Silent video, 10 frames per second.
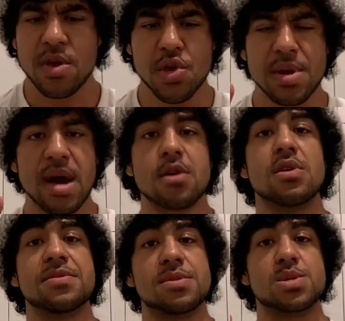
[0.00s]
you now
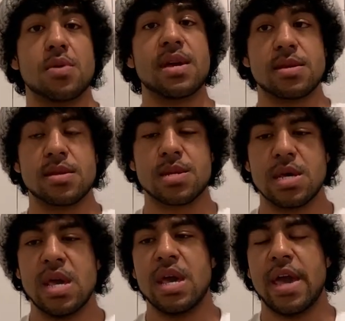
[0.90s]
create this gradient,
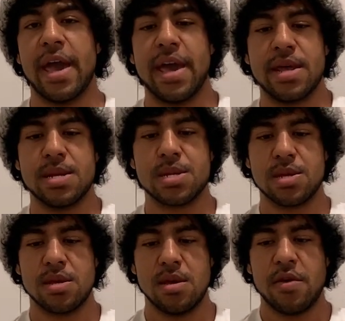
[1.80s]
and
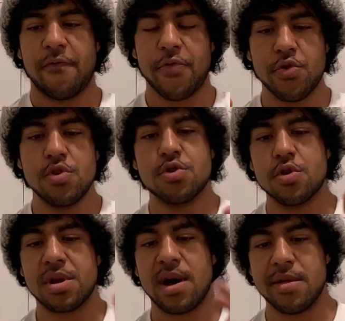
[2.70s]
through
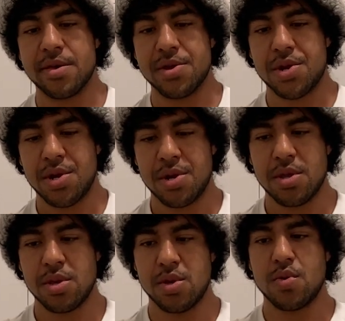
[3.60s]
your knowledge,
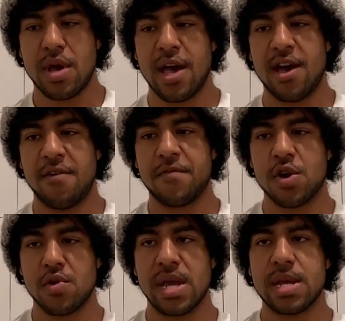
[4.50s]
you have
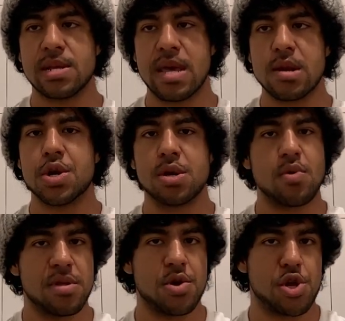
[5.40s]
created energy
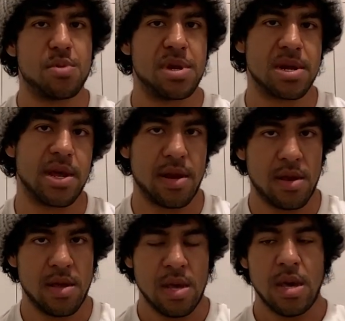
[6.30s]
where there should be
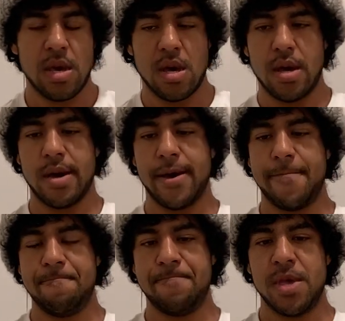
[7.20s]
none.
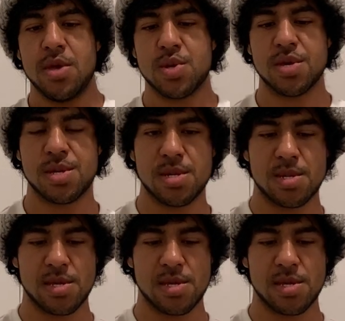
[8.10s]
So this